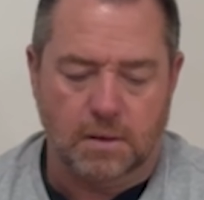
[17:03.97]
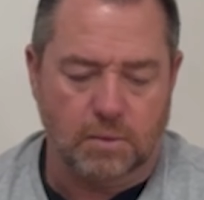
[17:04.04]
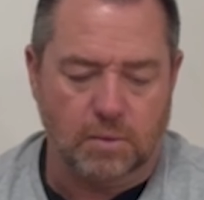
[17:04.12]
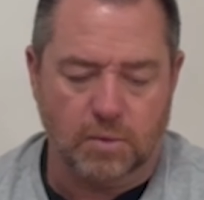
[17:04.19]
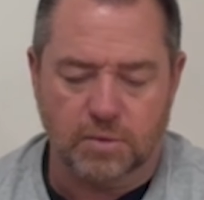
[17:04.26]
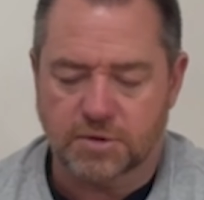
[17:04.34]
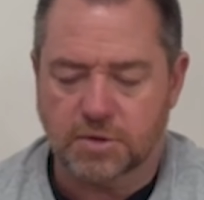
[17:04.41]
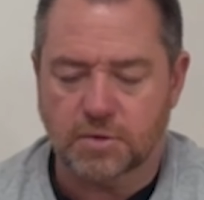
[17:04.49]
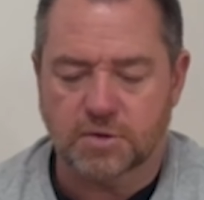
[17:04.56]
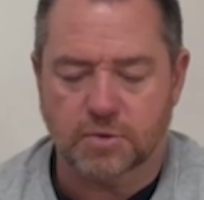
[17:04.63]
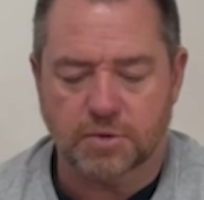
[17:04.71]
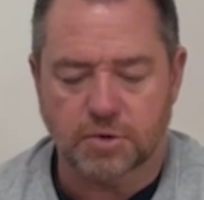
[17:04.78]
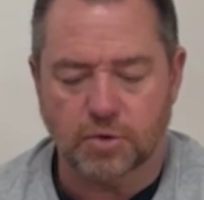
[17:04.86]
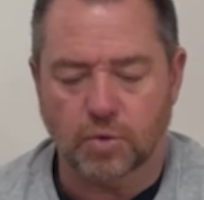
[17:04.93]
What we'll do is
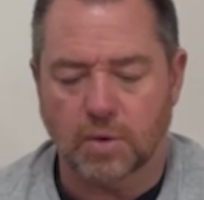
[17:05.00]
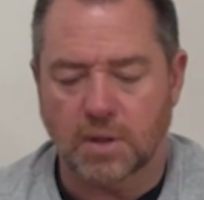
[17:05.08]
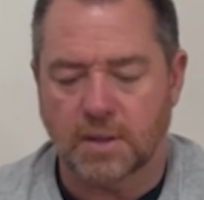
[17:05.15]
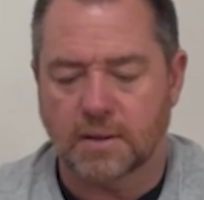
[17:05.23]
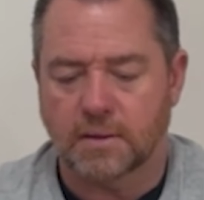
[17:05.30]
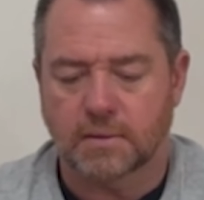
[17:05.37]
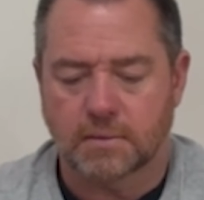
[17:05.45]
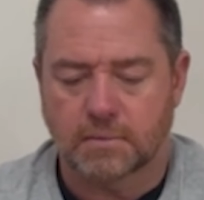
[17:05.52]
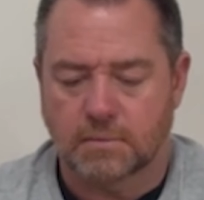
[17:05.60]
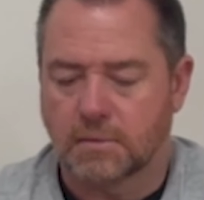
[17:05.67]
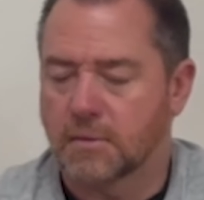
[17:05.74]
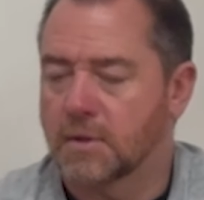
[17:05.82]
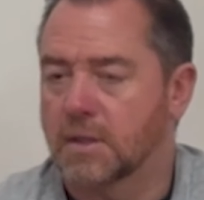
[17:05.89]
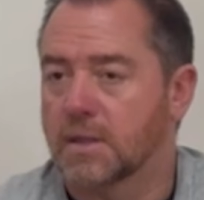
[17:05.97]
we'll do one
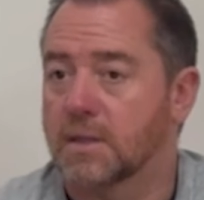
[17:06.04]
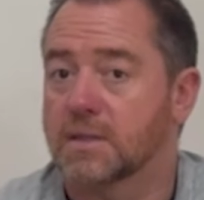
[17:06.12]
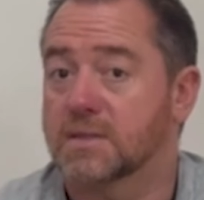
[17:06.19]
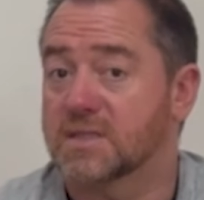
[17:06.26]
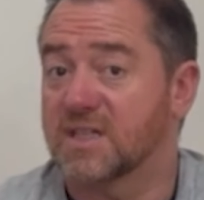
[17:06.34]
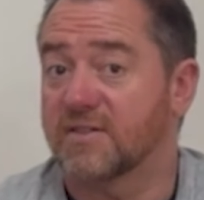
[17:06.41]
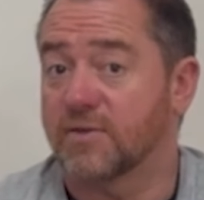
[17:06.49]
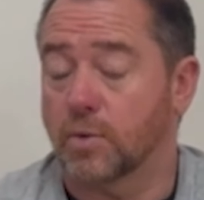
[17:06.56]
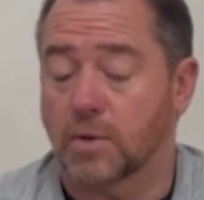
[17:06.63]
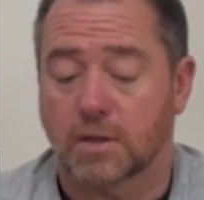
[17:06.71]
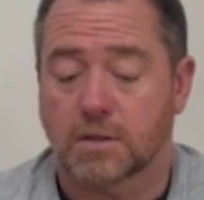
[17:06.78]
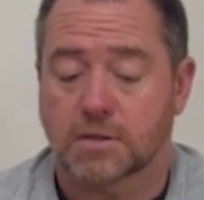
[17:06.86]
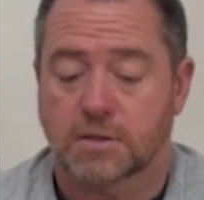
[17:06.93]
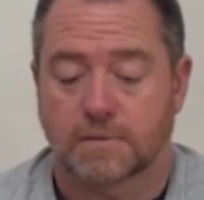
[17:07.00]
and see if it
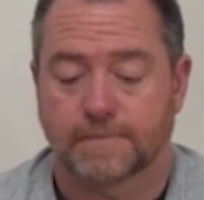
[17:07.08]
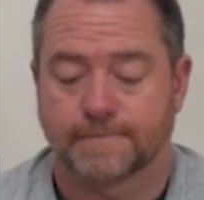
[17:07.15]
works.